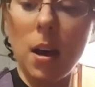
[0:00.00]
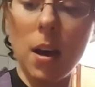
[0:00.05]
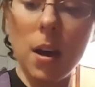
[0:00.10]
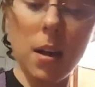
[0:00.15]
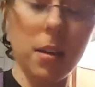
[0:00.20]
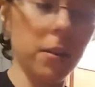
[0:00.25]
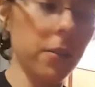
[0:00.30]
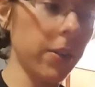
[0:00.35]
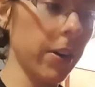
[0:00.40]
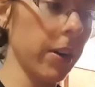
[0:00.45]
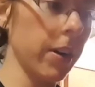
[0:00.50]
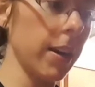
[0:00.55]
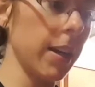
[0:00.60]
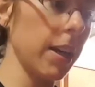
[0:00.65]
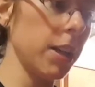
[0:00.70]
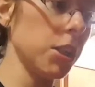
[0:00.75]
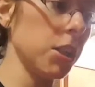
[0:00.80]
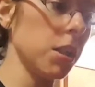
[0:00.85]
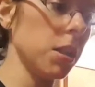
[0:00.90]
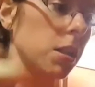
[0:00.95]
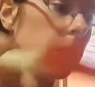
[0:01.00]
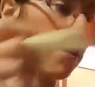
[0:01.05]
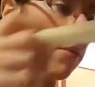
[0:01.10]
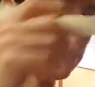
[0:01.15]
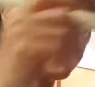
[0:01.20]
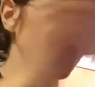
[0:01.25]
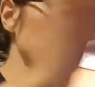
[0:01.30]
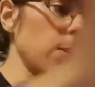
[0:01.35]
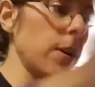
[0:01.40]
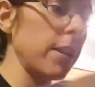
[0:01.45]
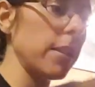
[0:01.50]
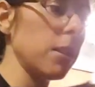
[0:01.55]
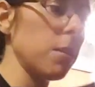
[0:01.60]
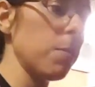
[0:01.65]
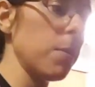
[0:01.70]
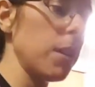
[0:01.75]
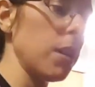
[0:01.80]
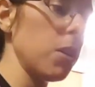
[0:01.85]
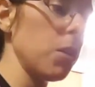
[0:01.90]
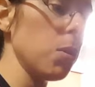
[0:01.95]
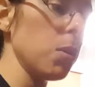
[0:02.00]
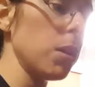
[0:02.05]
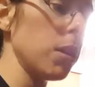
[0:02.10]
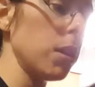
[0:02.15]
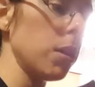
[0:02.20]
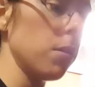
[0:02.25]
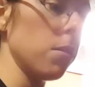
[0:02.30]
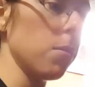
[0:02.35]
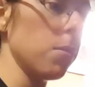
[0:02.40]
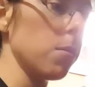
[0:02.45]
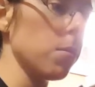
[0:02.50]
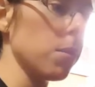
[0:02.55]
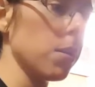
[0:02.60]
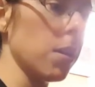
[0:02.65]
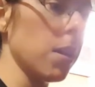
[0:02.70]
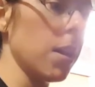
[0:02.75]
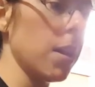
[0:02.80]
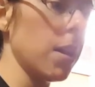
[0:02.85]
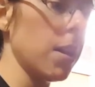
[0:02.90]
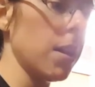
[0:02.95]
Other variations of this recipe, you could use